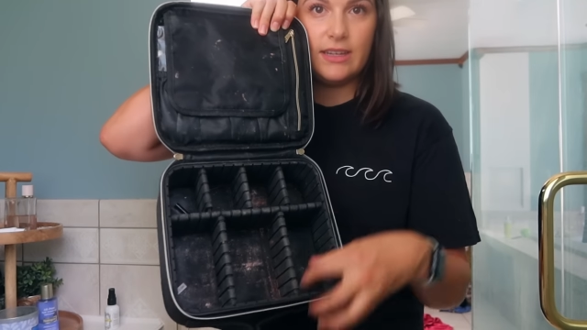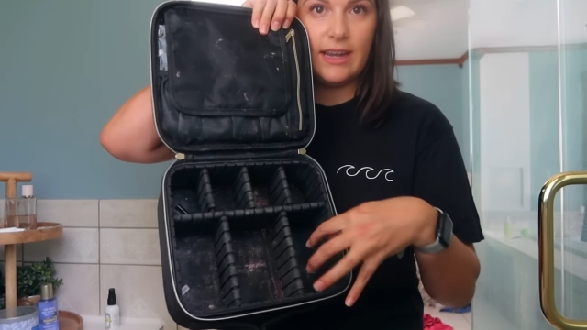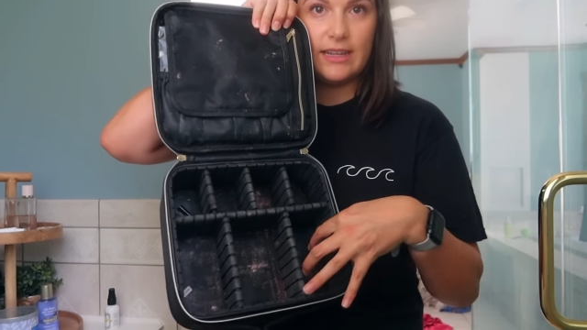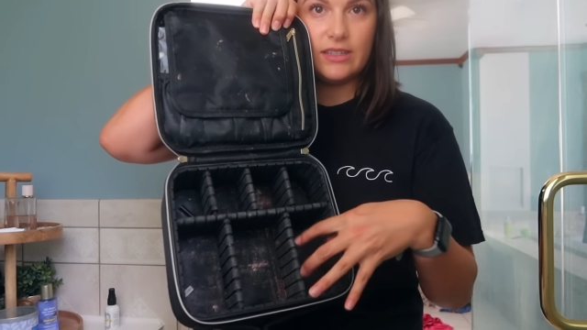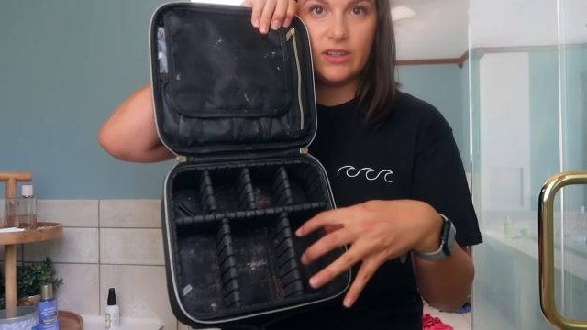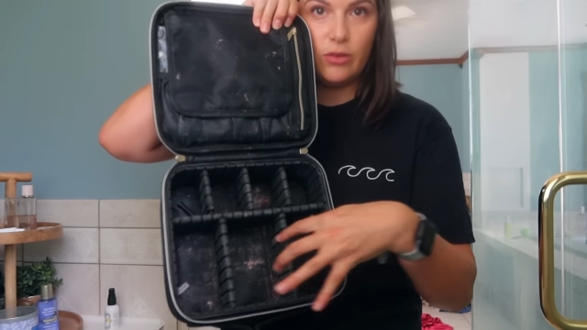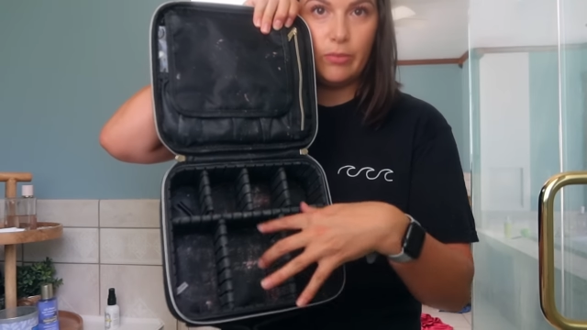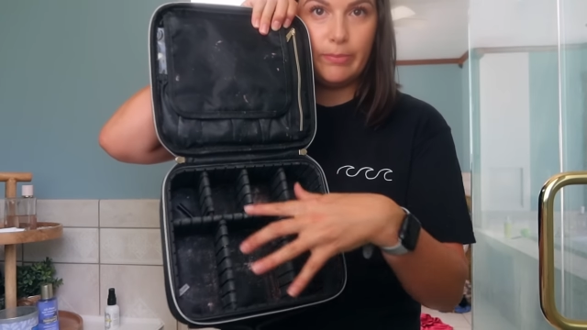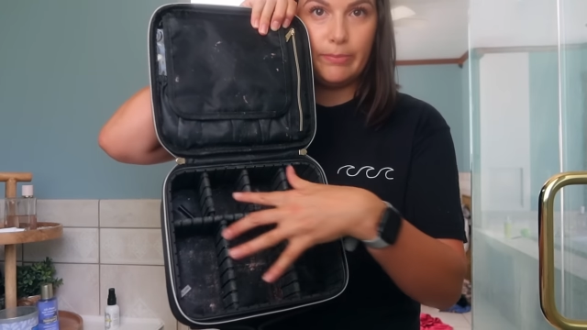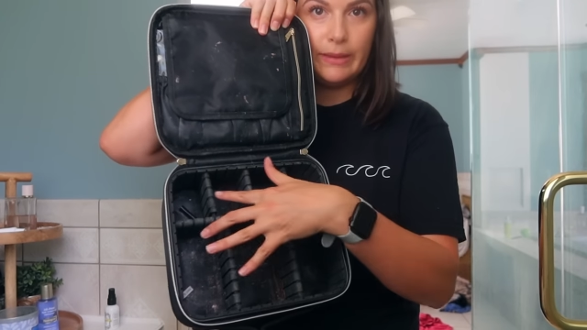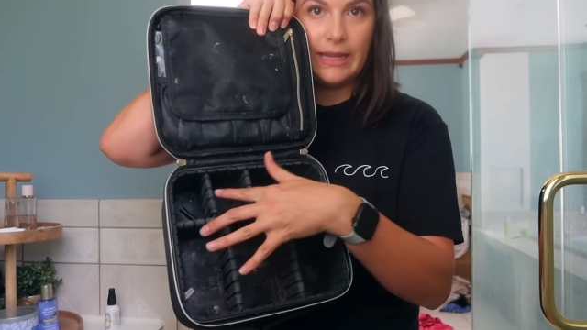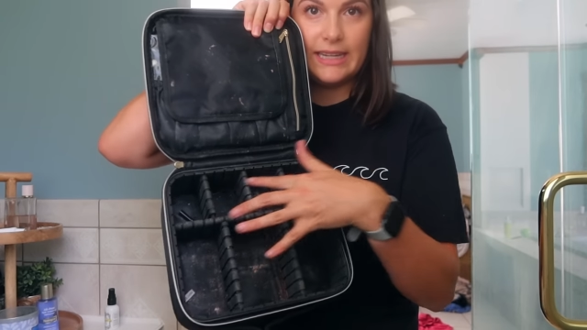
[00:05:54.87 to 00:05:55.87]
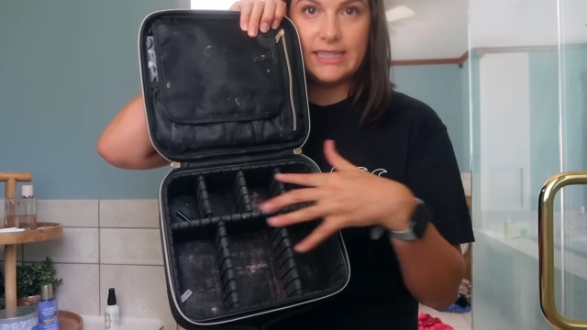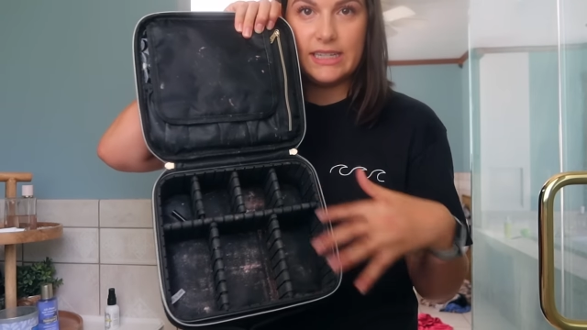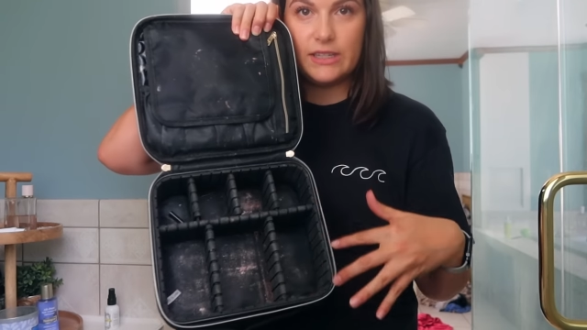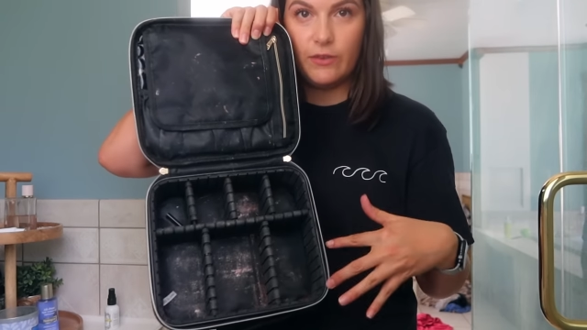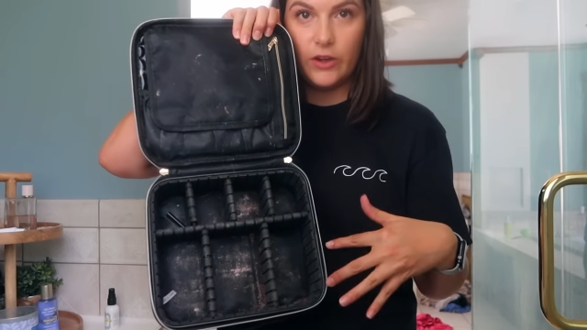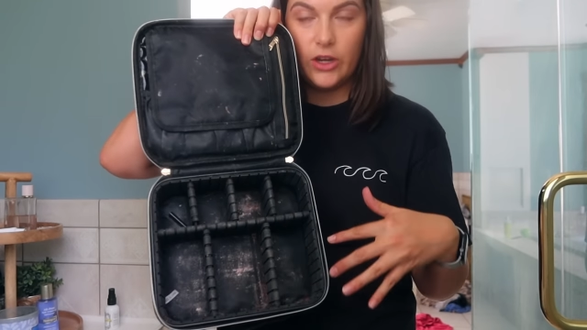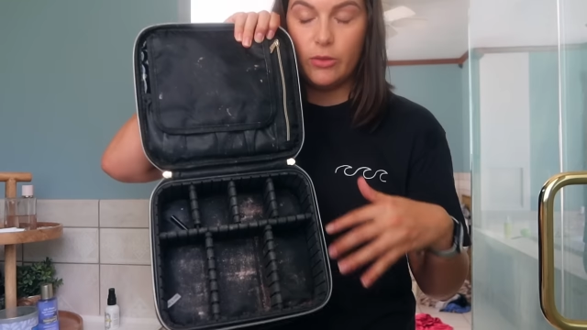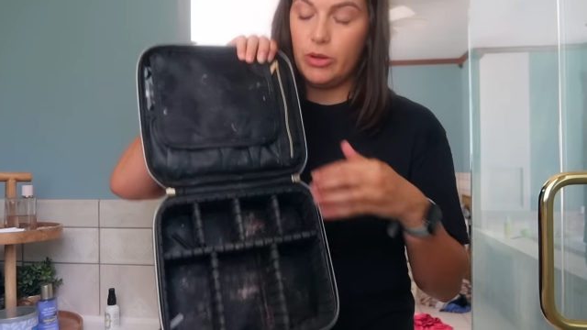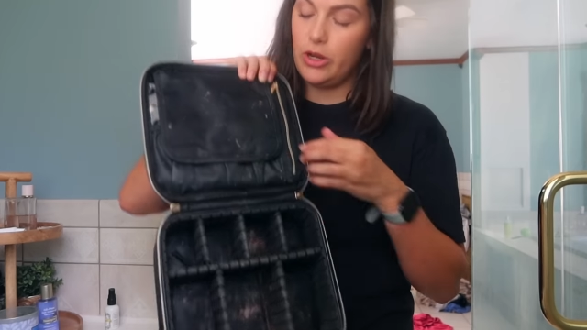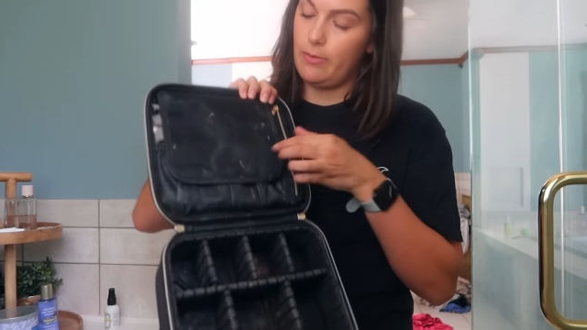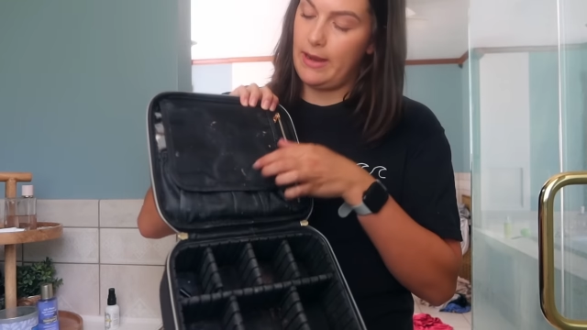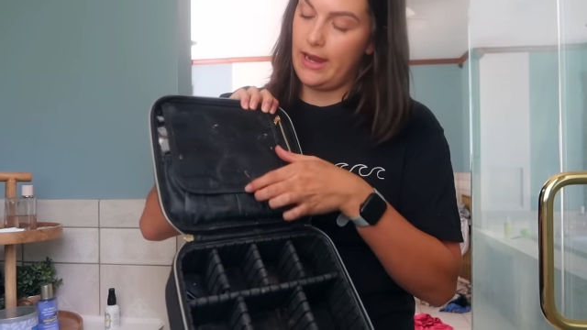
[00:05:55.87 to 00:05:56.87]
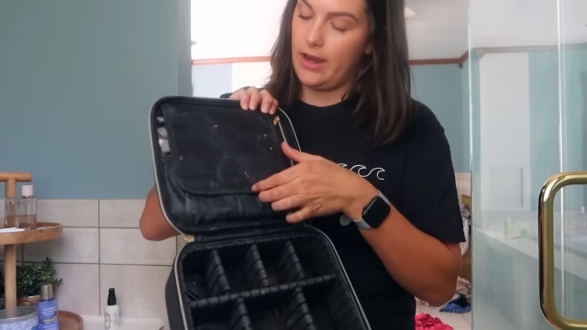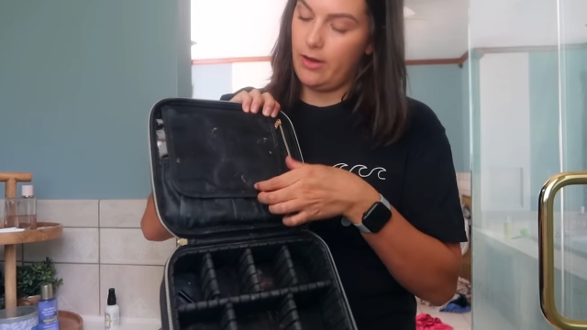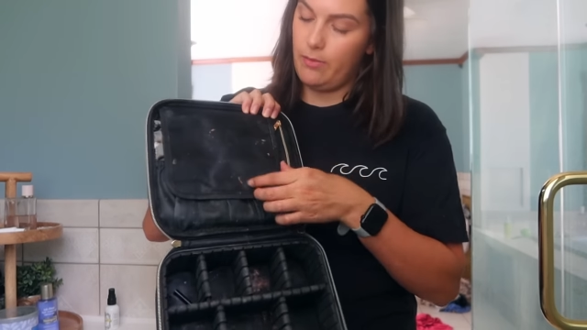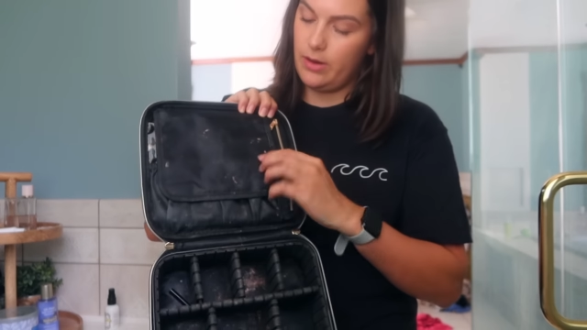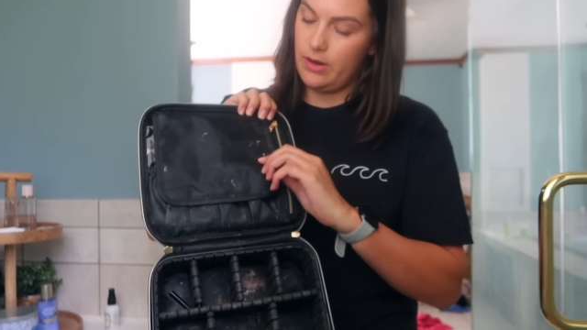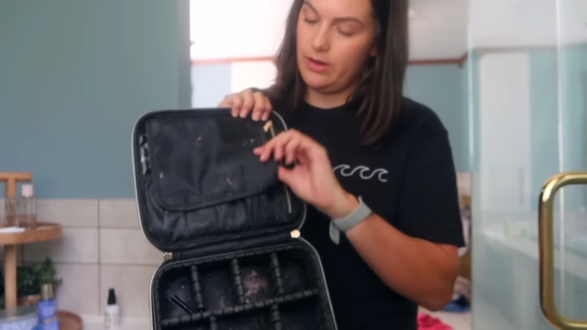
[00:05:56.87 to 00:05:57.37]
It has little places for you to put your makeup,